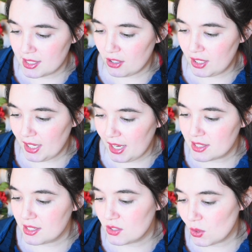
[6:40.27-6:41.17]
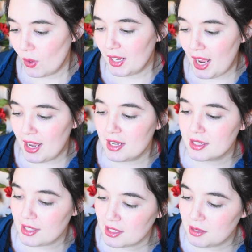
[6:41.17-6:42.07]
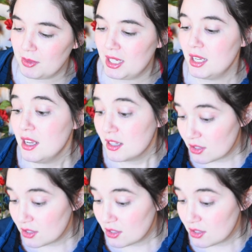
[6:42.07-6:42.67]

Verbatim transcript: dairy, casein, soy, egg, sesame,